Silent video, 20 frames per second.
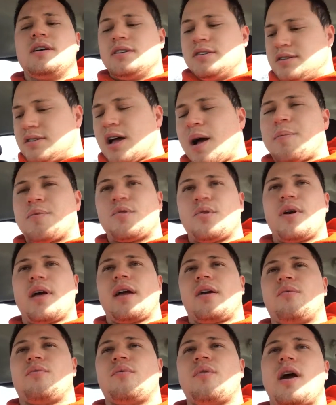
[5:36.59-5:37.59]
stopped
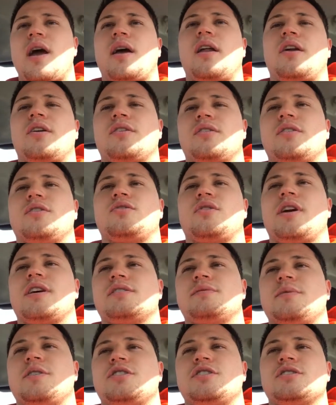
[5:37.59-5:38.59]
like right under the
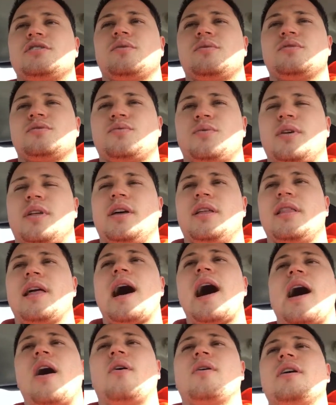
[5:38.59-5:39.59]
transmission, so it was really
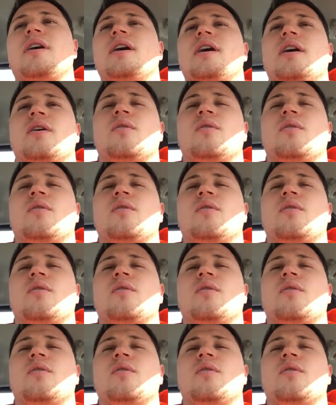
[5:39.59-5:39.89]
loud.